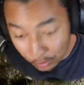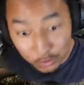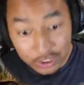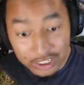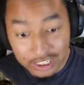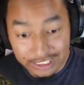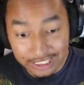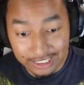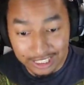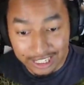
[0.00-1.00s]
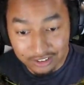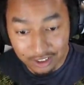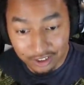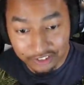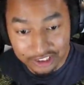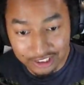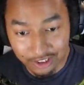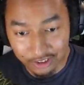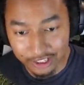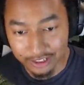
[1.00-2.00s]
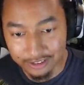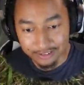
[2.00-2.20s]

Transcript: you can cut their legs off and shit. Oh, yeah.